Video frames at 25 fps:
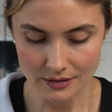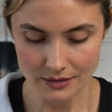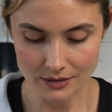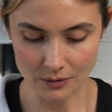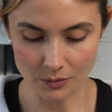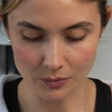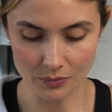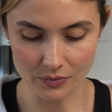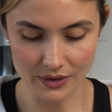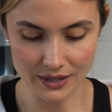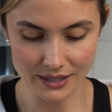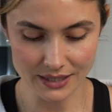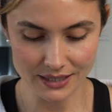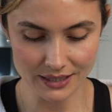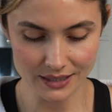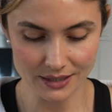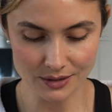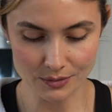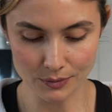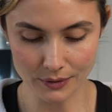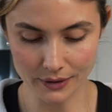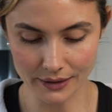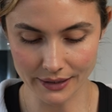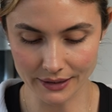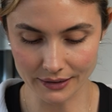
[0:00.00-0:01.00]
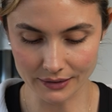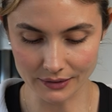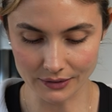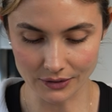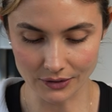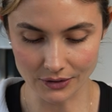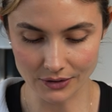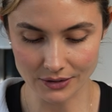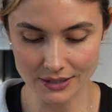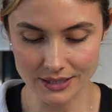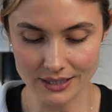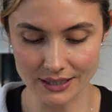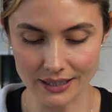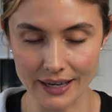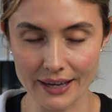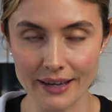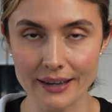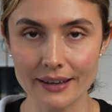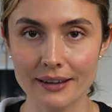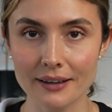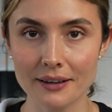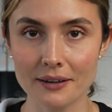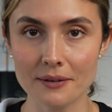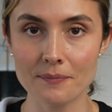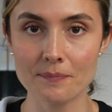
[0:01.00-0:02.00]
So this is what it looks
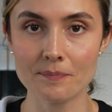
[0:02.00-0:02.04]
like.